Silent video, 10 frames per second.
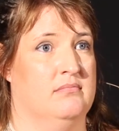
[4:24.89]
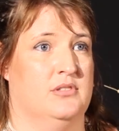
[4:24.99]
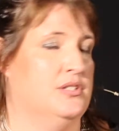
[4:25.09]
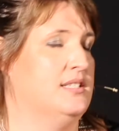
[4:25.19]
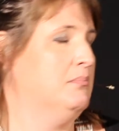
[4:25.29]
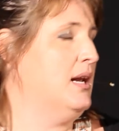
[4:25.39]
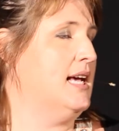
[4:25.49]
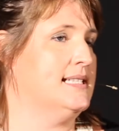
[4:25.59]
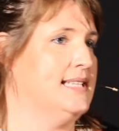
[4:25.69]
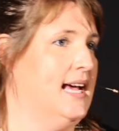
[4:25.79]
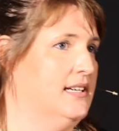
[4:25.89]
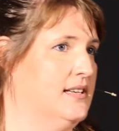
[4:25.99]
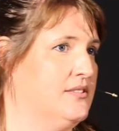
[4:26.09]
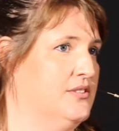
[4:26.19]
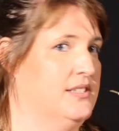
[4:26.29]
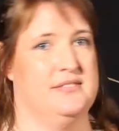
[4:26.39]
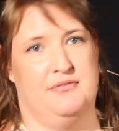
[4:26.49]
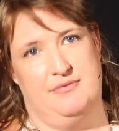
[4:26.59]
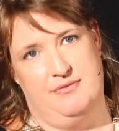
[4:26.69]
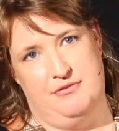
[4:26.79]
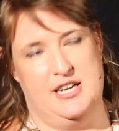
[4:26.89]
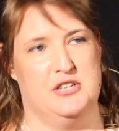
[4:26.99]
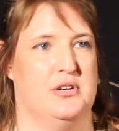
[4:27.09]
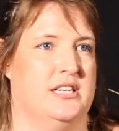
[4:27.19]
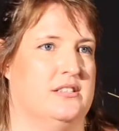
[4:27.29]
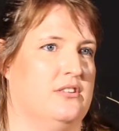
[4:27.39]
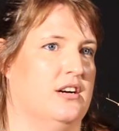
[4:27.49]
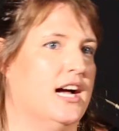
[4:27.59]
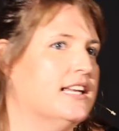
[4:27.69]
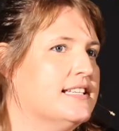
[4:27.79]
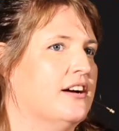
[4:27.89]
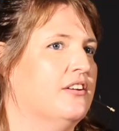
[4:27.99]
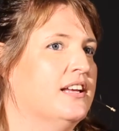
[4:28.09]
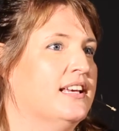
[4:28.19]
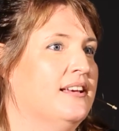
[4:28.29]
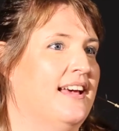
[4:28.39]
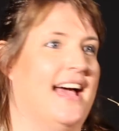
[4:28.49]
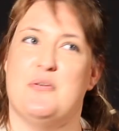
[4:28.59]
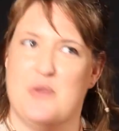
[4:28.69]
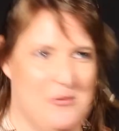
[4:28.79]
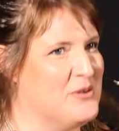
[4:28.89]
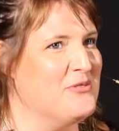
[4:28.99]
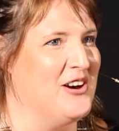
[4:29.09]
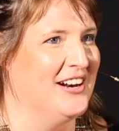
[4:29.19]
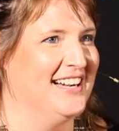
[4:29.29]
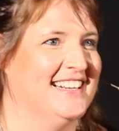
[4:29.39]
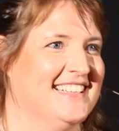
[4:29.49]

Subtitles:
to symbolize sadness because his friend tree just got cut down, and it won't be wrong.